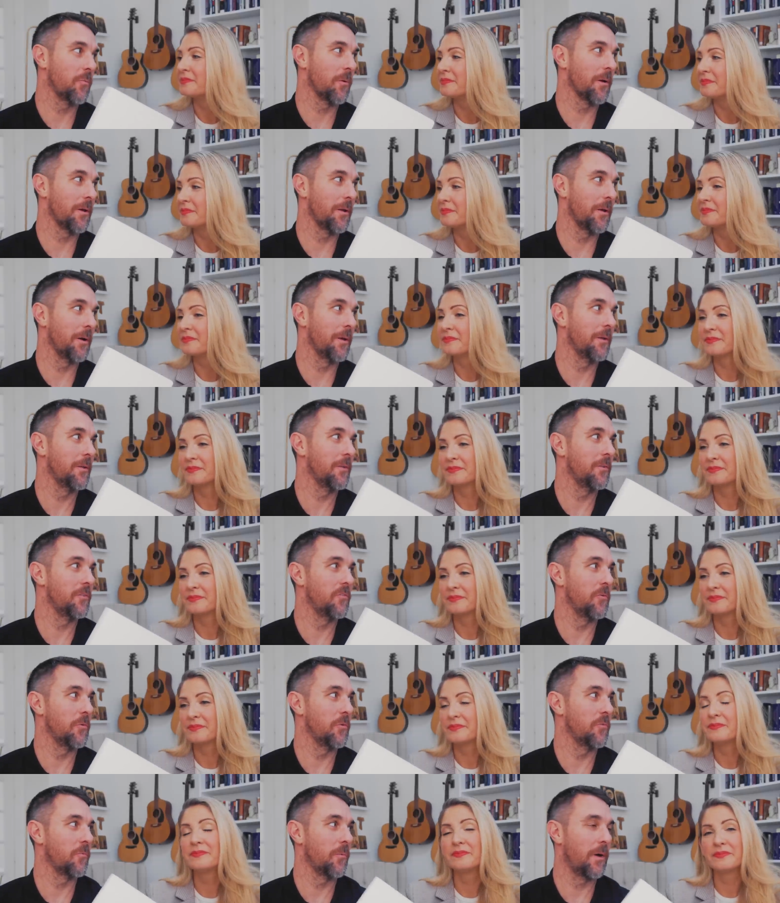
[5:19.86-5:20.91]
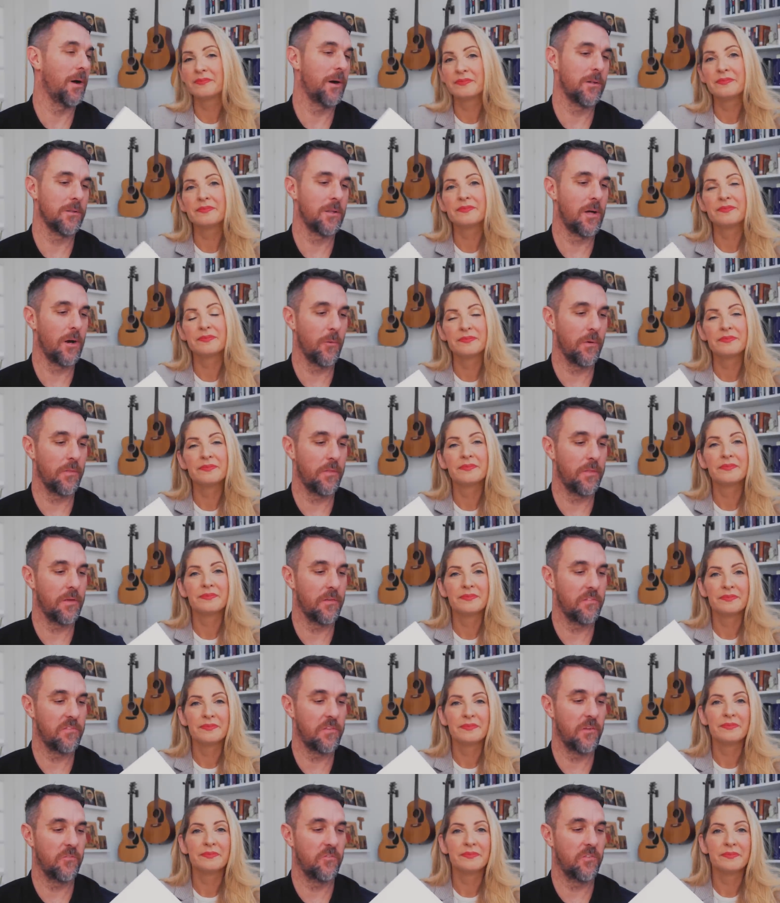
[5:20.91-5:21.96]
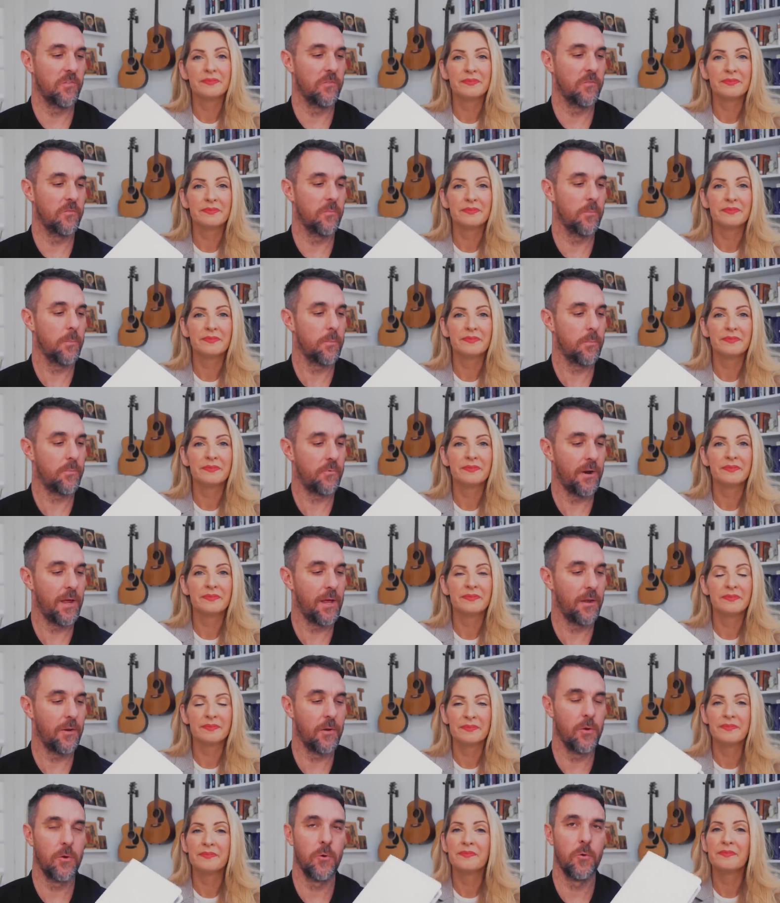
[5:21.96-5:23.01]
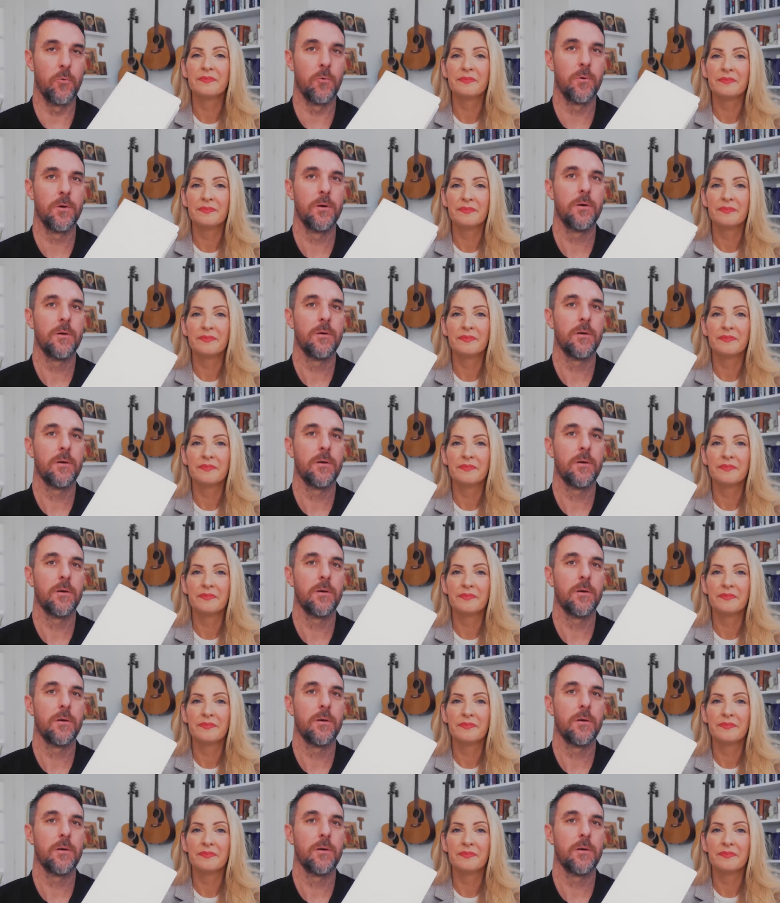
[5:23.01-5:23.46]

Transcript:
Speaker 1: we're going to do as well, along with Ascension's brand new